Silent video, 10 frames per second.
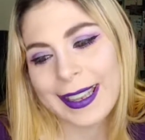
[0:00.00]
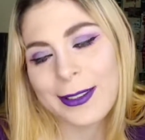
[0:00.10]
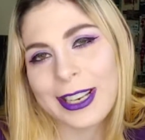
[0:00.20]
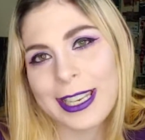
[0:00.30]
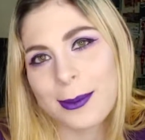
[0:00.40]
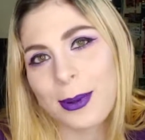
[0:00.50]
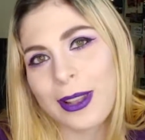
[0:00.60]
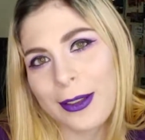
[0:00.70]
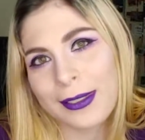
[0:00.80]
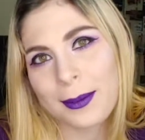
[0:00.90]
I wanted to
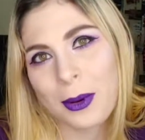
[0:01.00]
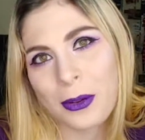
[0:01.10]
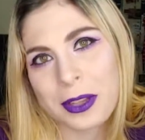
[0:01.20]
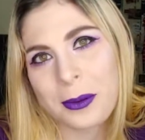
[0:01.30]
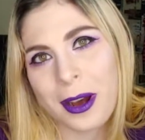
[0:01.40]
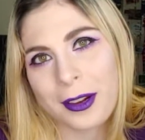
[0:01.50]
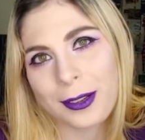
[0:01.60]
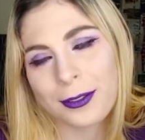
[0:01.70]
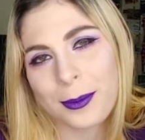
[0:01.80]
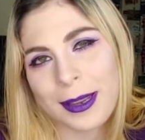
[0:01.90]
pull out some holy
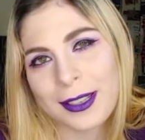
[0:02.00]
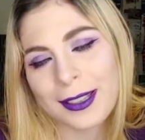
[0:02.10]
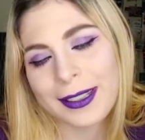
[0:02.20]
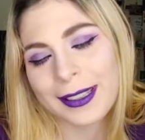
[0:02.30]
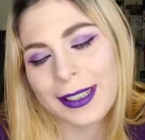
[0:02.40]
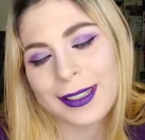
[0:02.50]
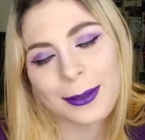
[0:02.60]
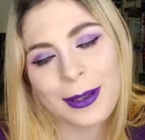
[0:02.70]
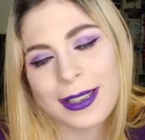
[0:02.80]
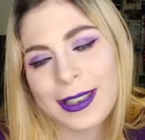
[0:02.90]
water from my,
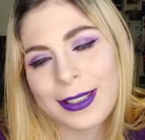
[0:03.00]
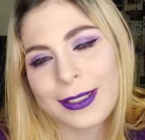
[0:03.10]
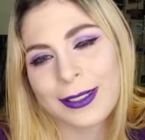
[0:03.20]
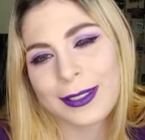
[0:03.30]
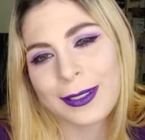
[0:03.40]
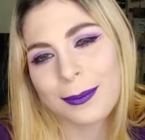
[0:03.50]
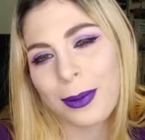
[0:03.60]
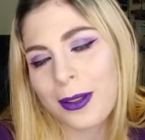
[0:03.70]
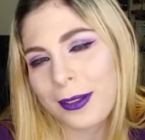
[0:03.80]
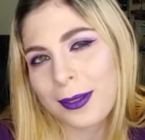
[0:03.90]
just wanted to
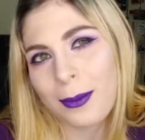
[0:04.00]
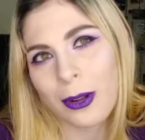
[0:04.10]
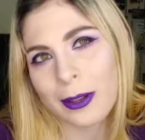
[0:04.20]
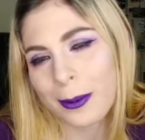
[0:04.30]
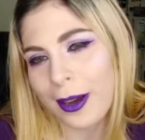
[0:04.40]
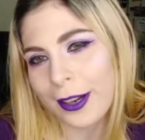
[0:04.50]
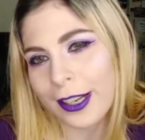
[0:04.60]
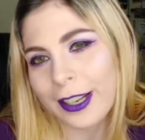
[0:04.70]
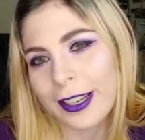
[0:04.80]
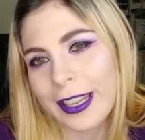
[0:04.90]
pull out some holy
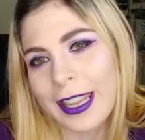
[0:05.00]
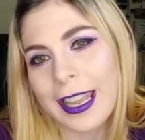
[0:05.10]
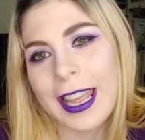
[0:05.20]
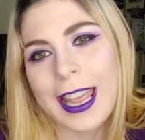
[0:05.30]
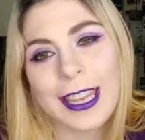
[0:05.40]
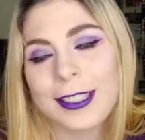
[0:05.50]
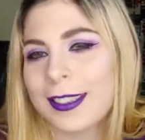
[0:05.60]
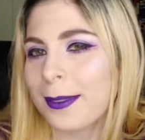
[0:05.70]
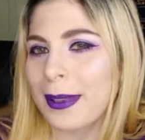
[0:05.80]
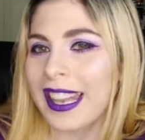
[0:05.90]
water and
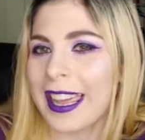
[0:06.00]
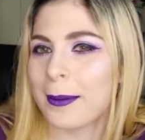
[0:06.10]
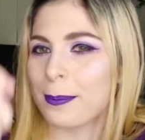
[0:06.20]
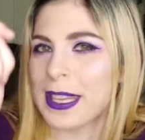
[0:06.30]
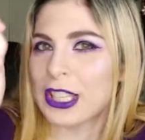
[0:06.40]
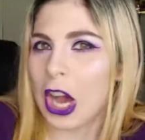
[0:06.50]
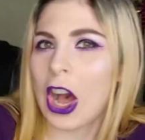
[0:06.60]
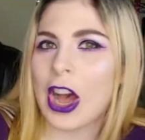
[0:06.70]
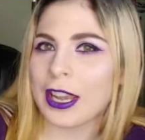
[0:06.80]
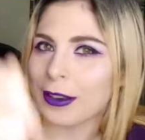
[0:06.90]
just be like, be
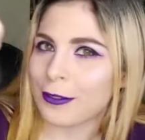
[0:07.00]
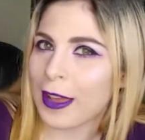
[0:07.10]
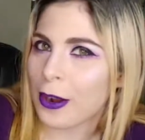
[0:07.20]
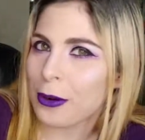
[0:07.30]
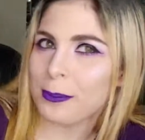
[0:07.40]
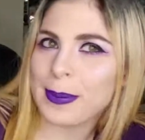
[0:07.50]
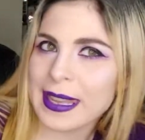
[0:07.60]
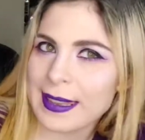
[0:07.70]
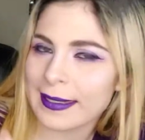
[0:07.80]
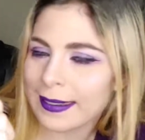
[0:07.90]
gone, foul
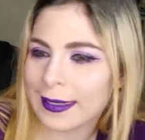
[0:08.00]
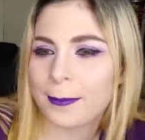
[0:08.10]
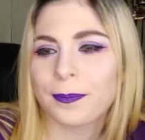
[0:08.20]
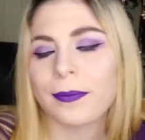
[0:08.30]
beast.